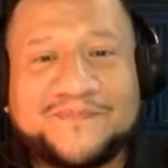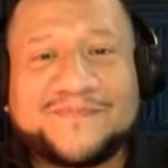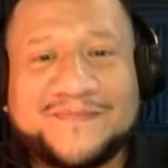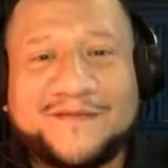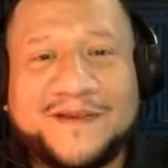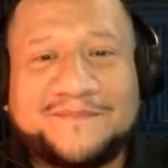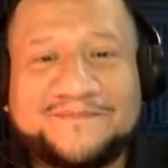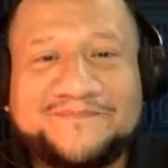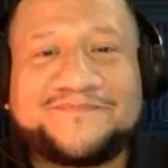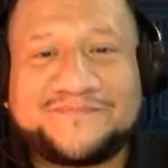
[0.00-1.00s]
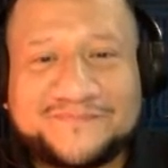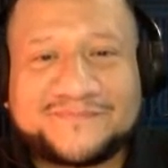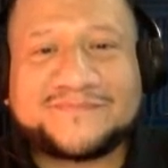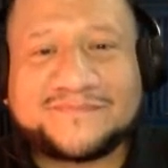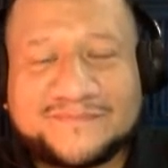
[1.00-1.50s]

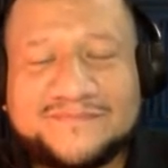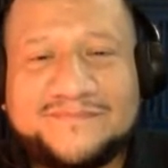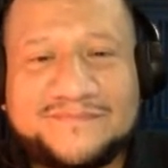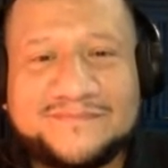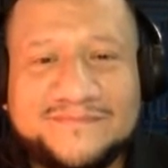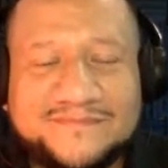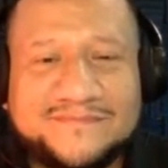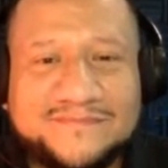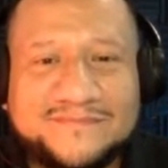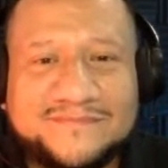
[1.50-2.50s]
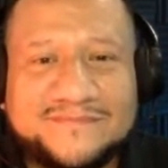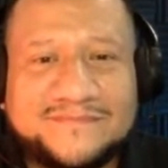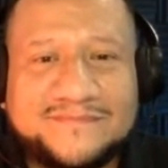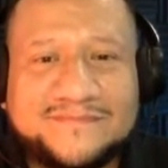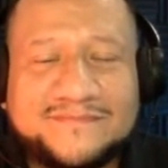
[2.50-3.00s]

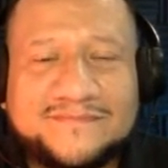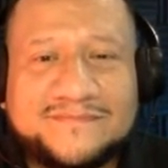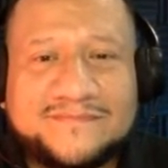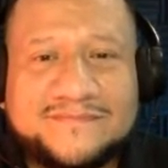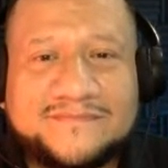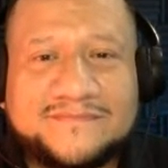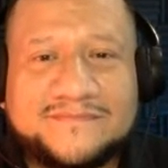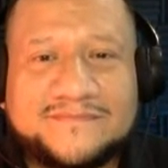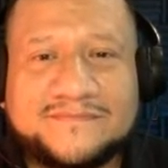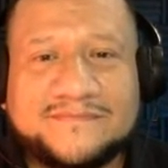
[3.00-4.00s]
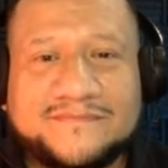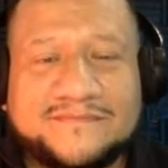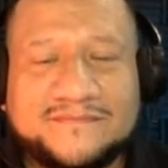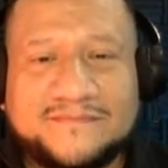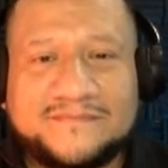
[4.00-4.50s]

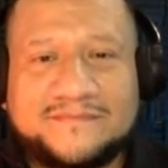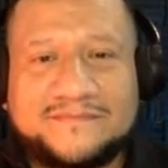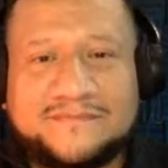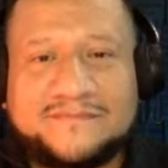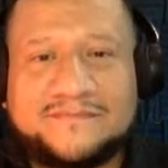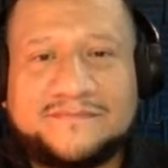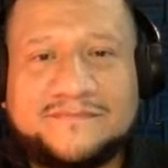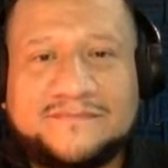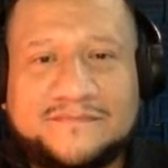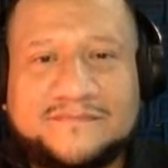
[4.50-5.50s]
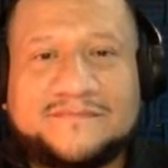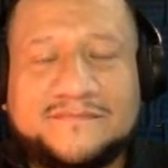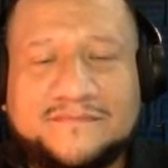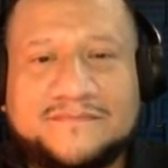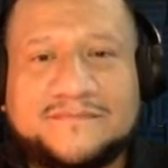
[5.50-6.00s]

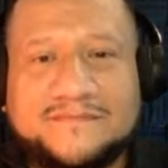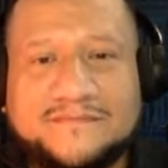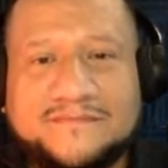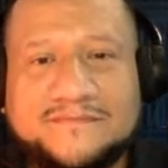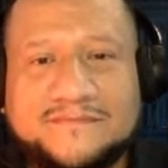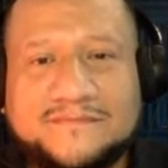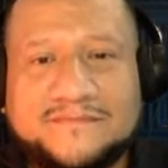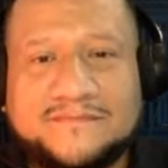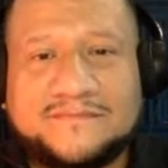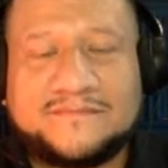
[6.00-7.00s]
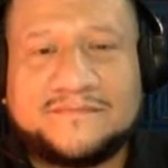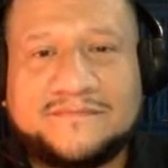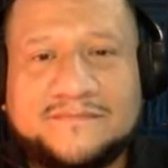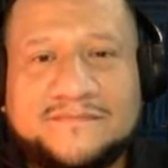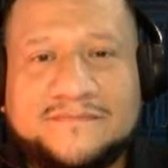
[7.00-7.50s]

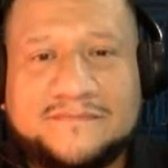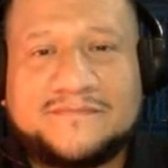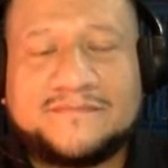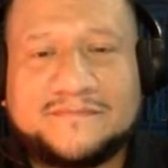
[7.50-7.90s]
[no speech]